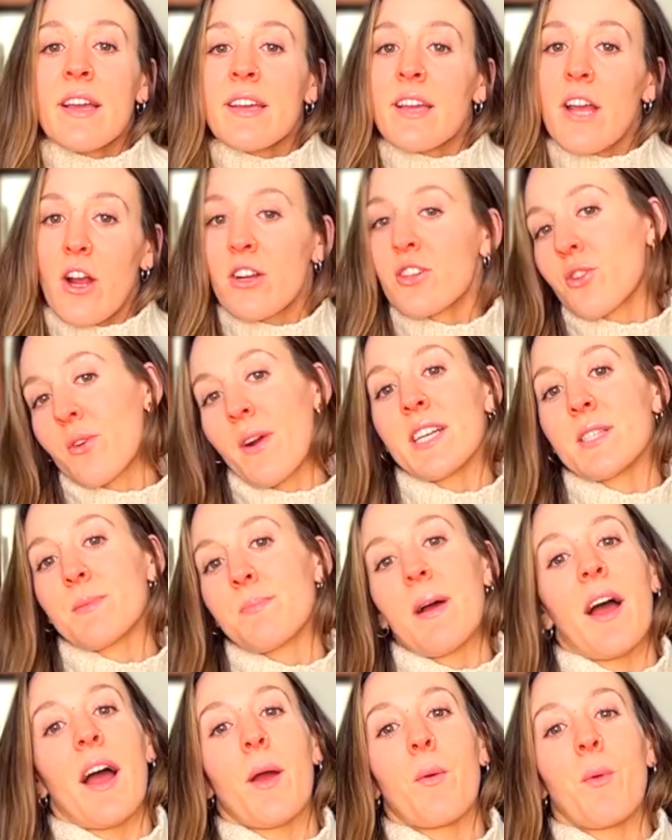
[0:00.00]
Characterized
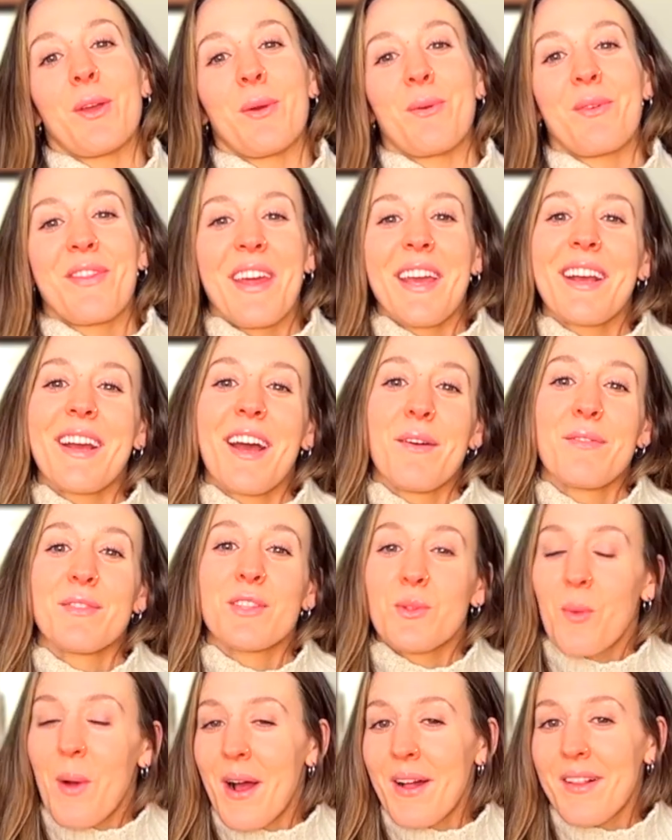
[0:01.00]
by what you would think of,
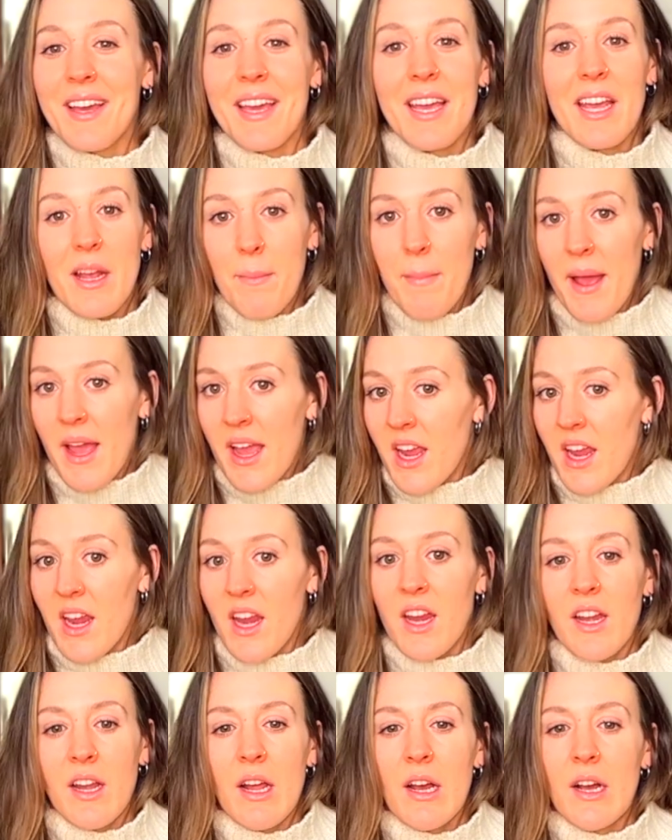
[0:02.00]
swelling,
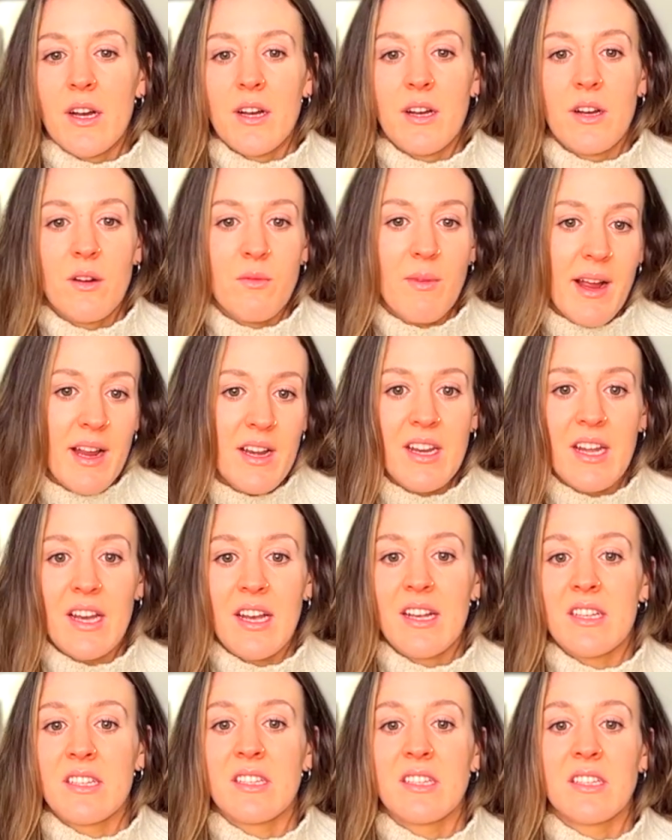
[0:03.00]
pain,
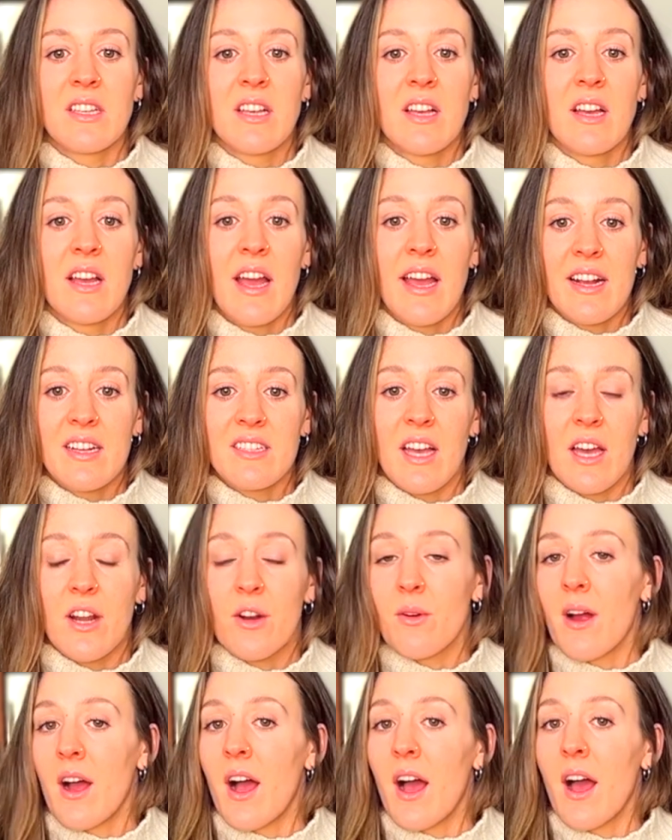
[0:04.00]
redness,
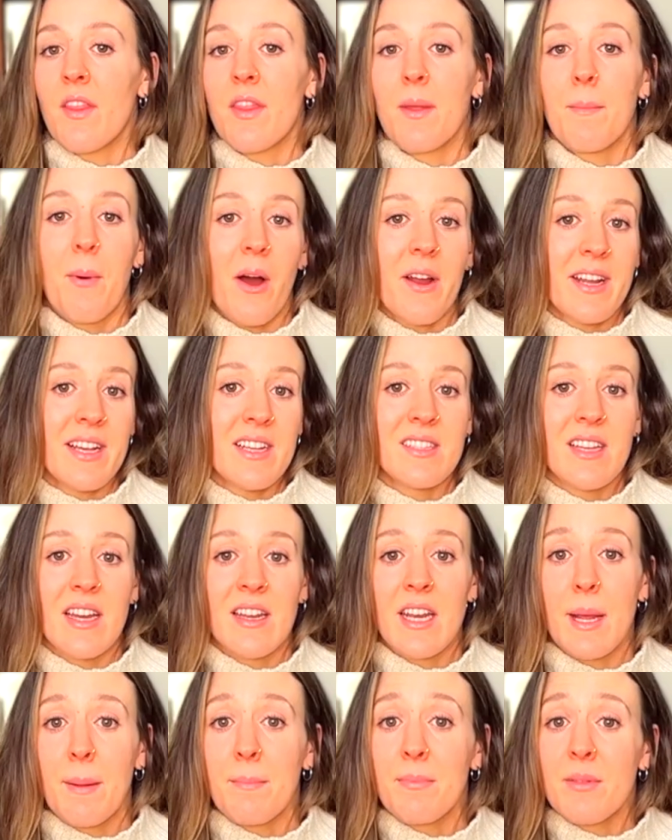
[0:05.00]
etc. The body's
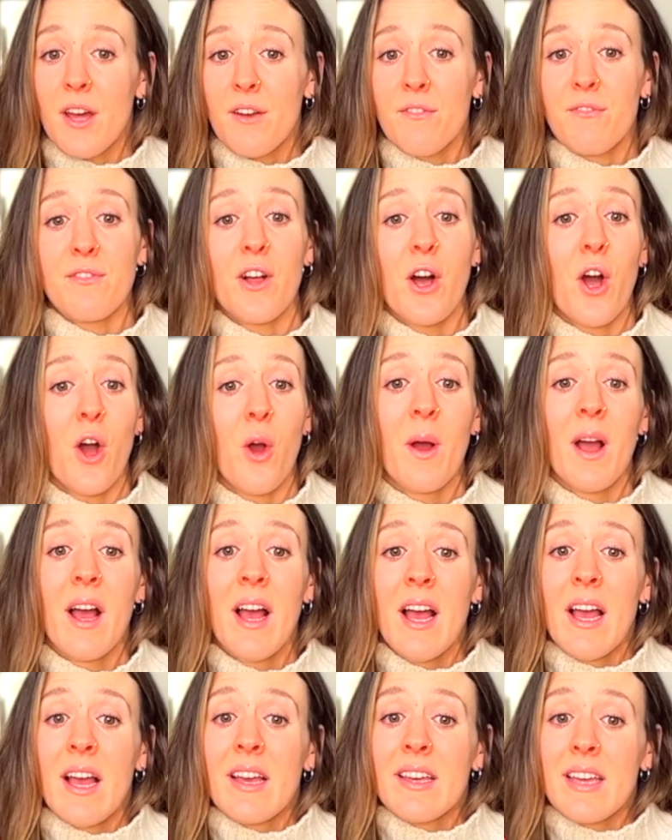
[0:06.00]
sending blood flow,
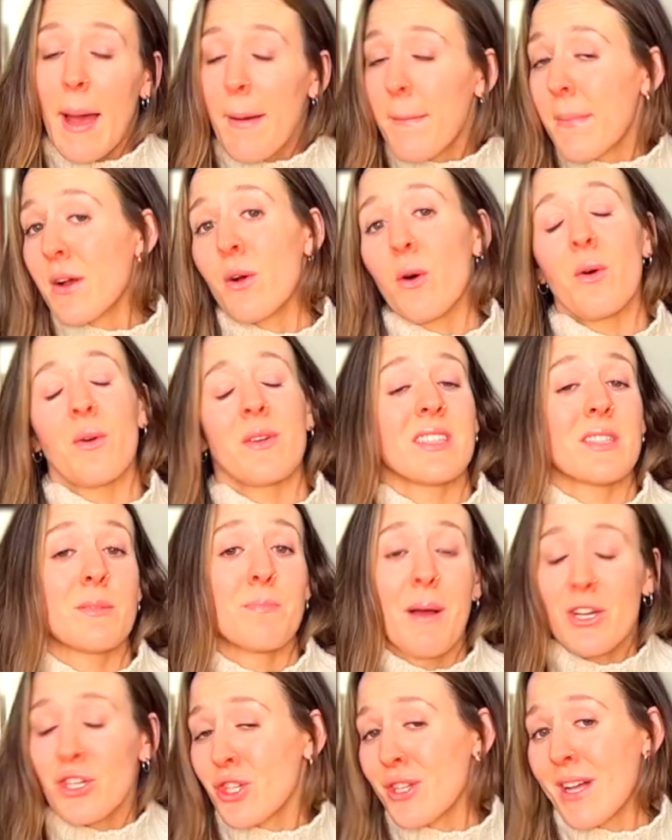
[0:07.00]
chemicals,
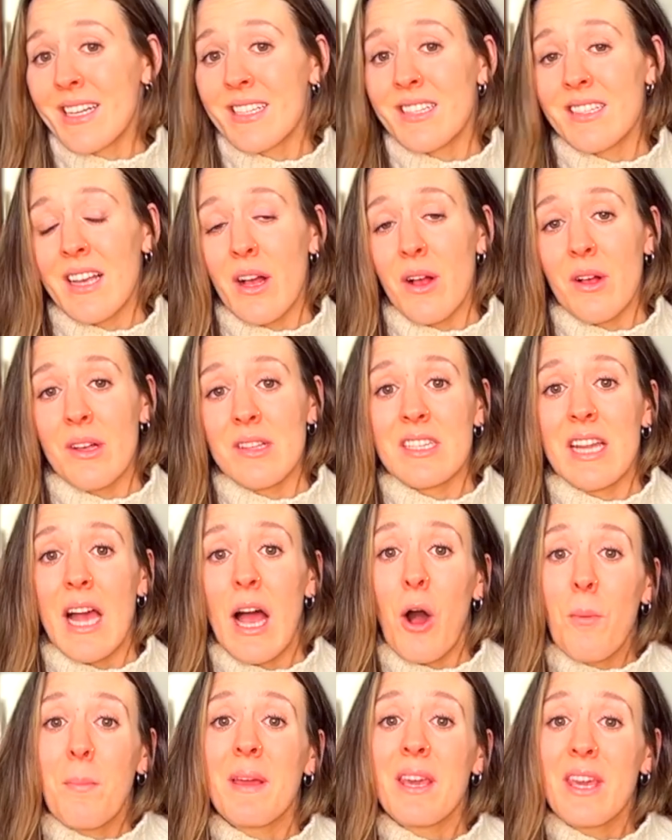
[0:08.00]
specialized cells to
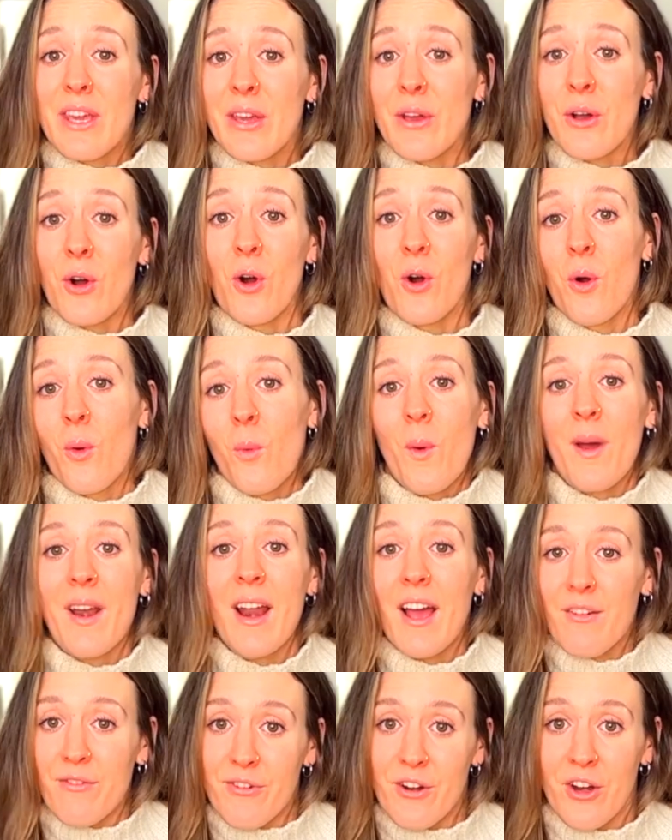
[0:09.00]
help heal
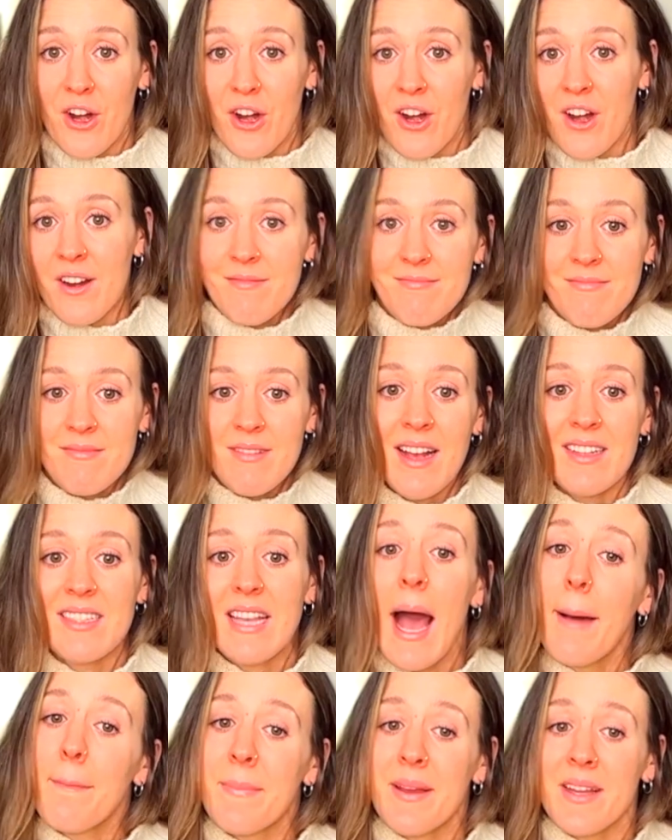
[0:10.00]
whatever has
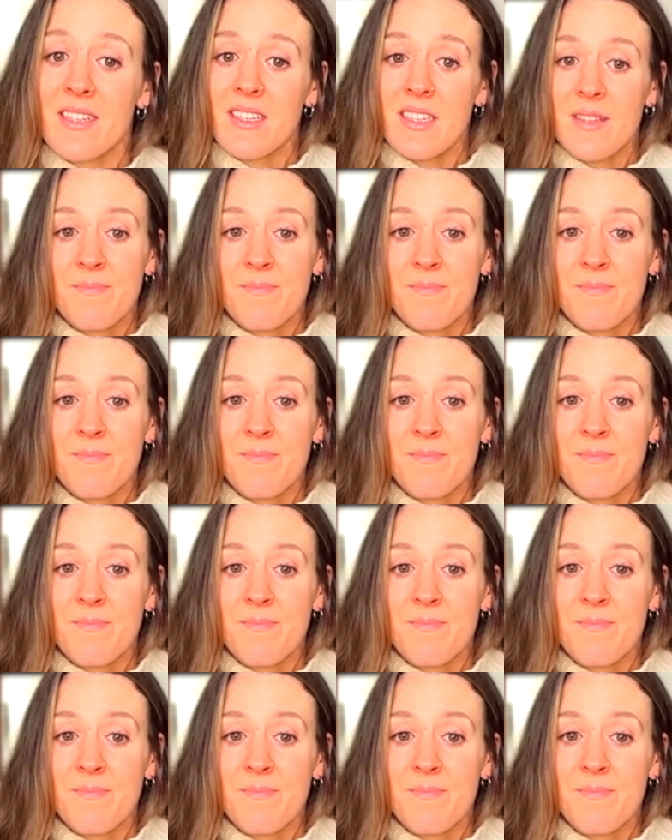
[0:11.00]
happened.